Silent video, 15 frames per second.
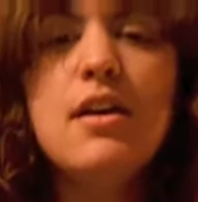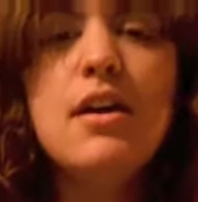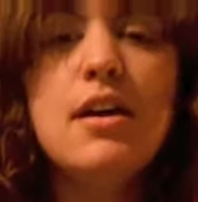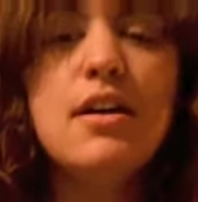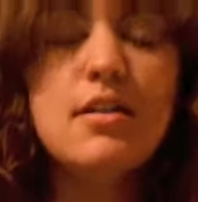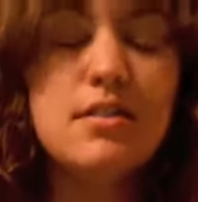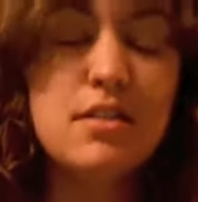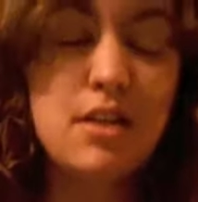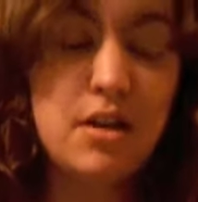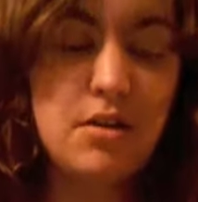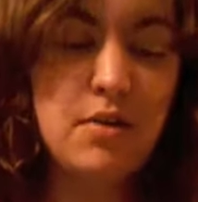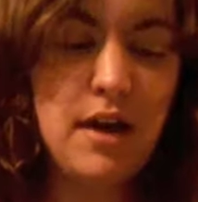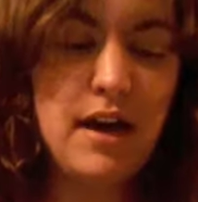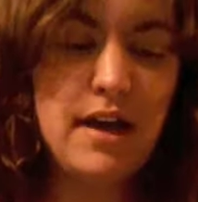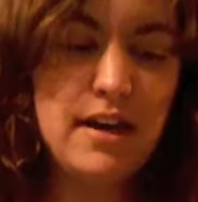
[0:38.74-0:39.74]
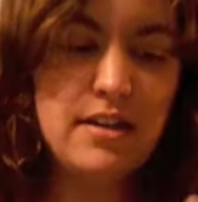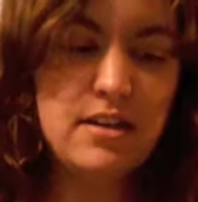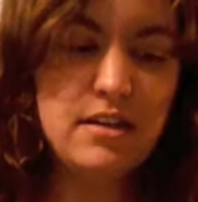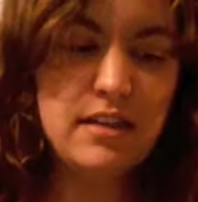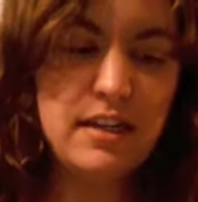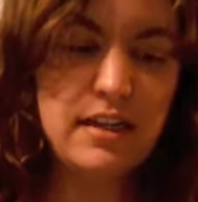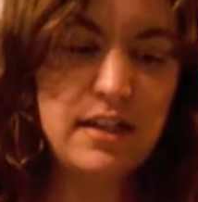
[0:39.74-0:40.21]
So I
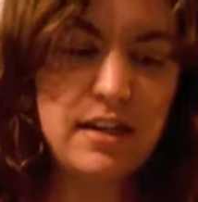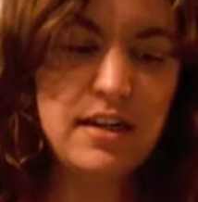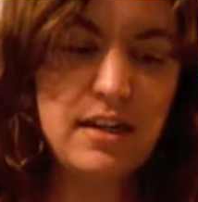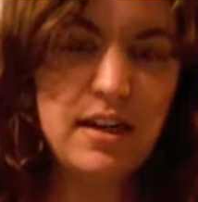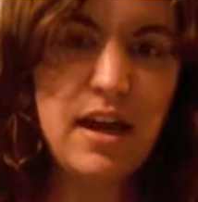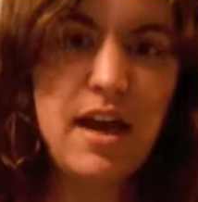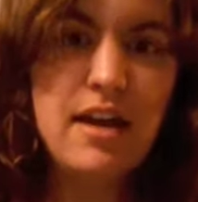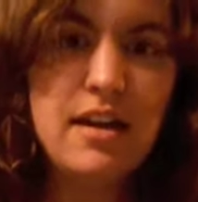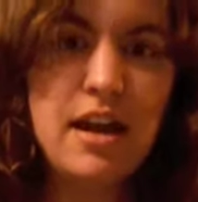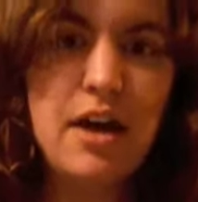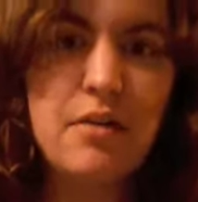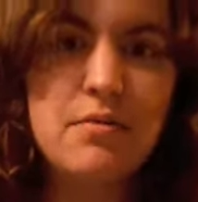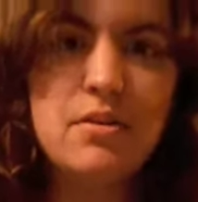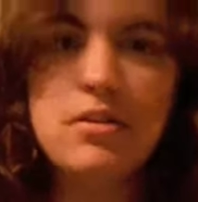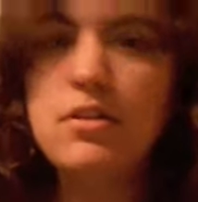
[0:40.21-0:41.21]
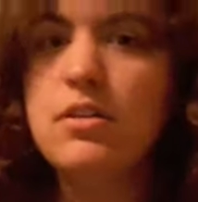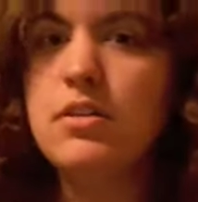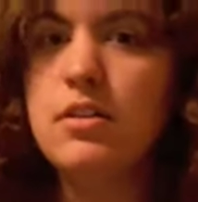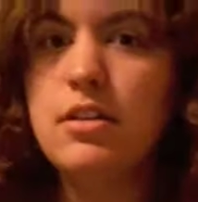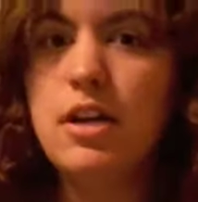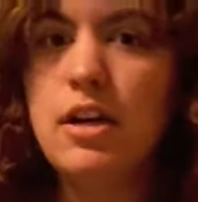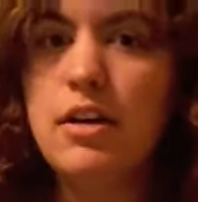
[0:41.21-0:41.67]
deleted it, and now I'm just going to
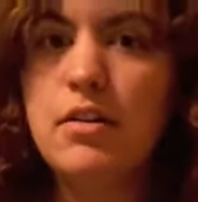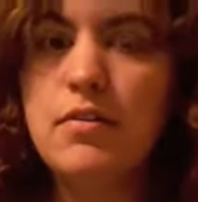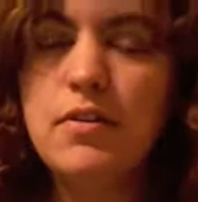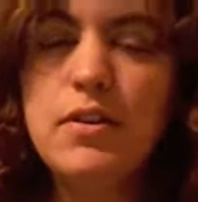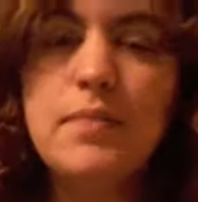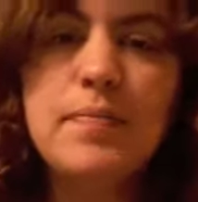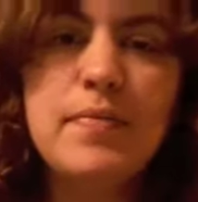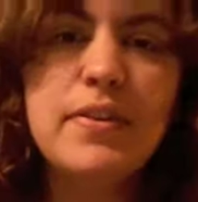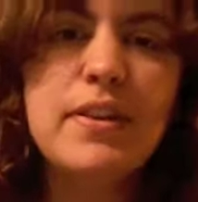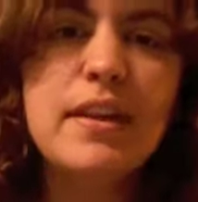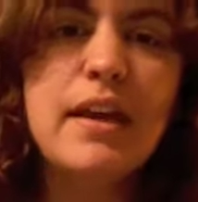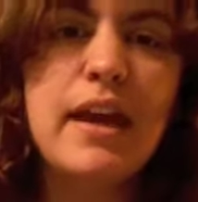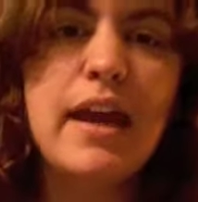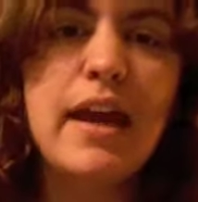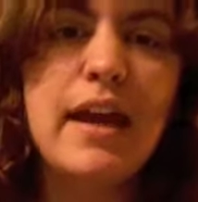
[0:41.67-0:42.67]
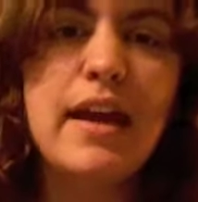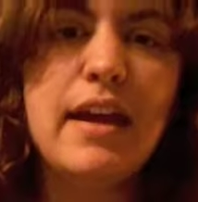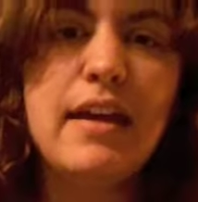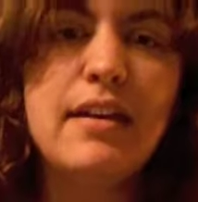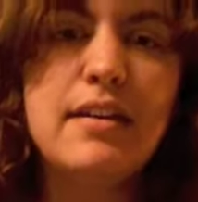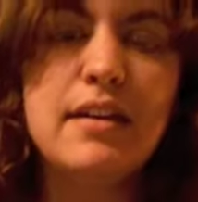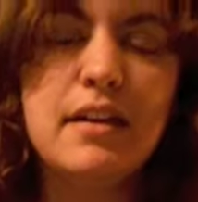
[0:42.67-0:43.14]
start over.
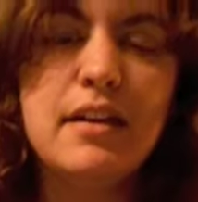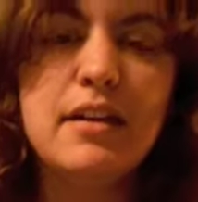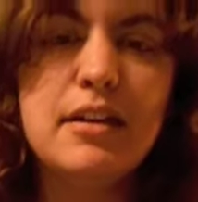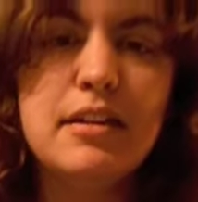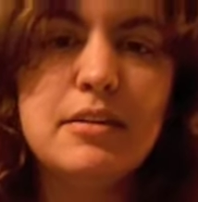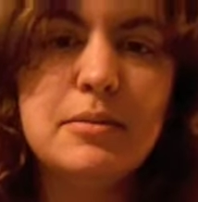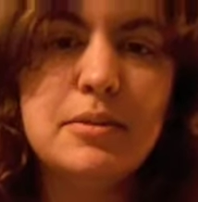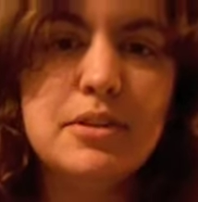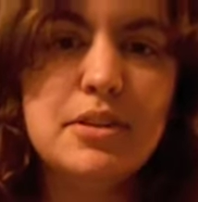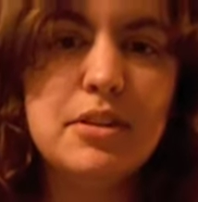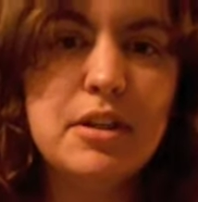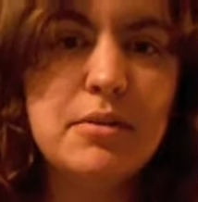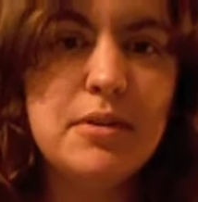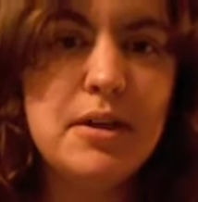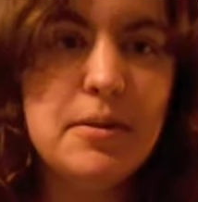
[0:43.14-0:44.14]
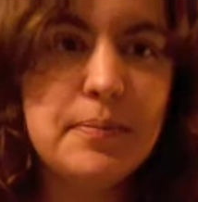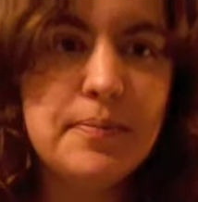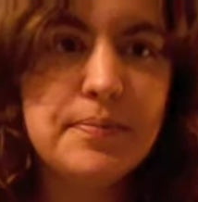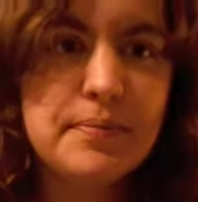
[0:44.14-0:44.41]
And so here we go.